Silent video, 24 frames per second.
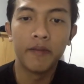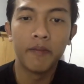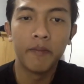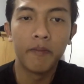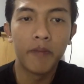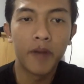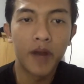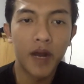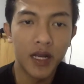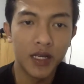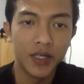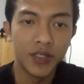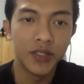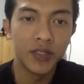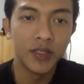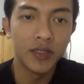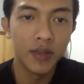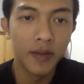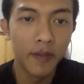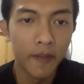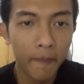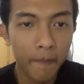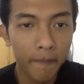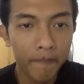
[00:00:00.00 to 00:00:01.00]
Price.
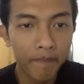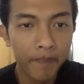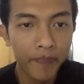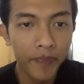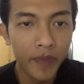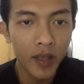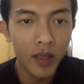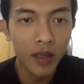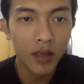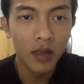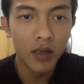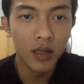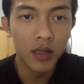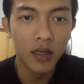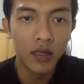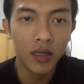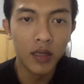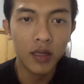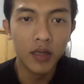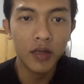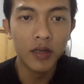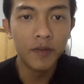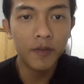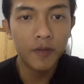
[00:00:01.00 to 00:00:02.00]

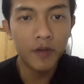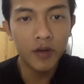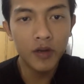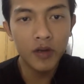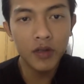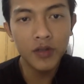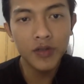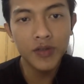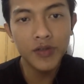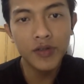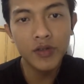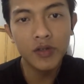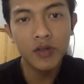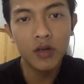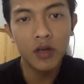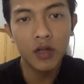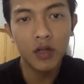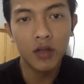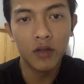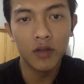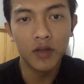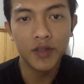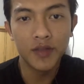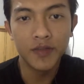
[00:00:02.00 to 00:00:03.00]
The product should
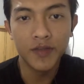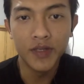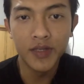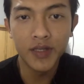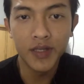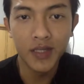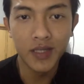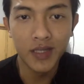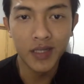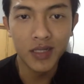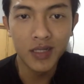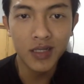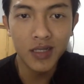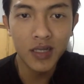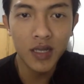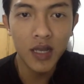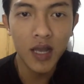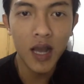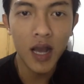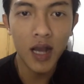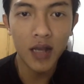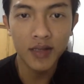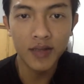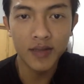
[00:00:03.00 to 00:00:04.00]
always be seen
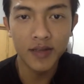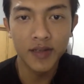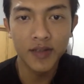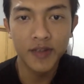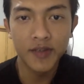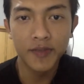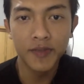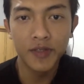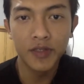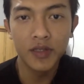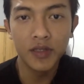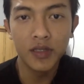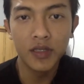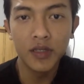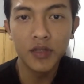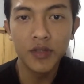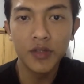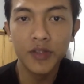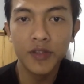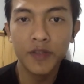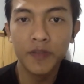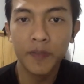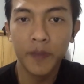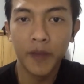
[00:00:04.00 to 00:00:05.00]
as responding
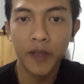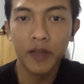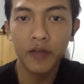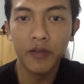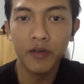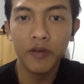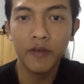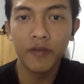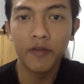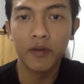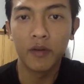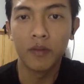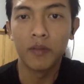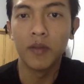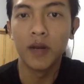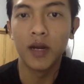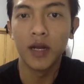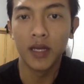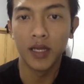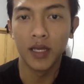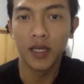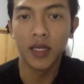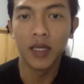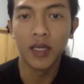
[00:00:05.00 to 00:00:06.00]
good value for
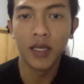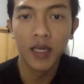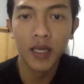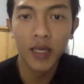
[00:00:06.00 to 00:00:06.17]
money.